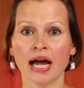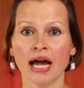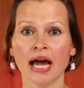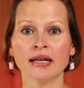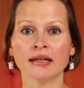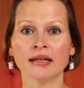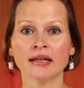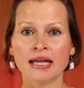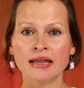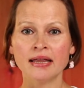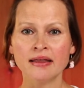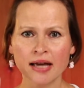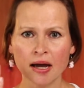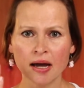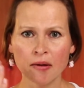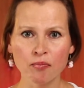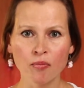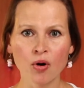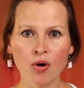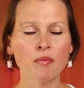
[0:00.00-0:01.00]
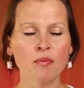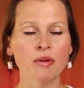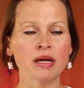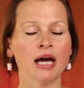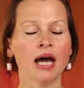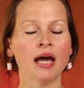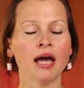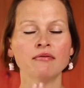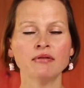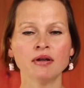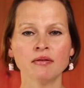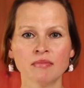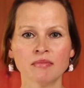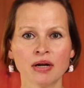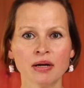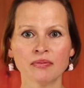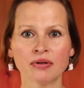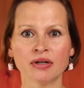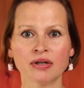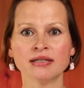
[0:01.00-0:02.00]
And in that moment, I
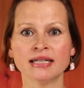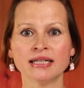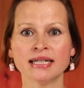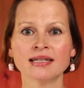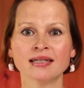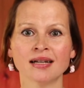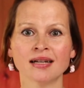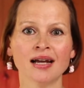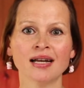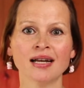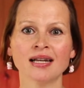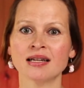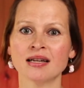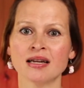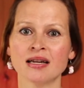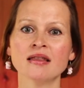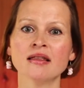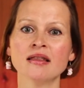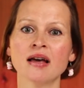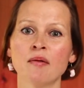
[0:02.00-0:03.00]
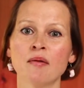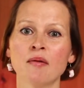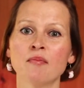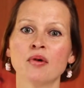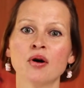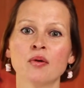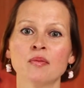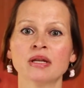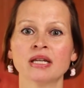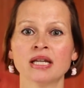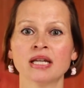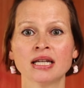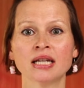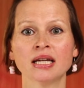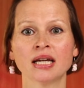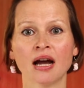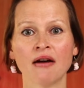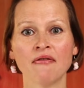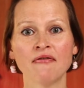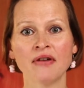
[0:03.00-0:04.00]
remember deciding in that moment in a
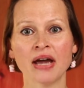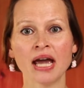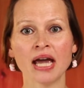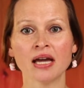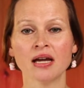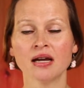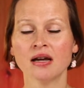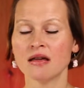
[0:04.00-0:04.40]
cafe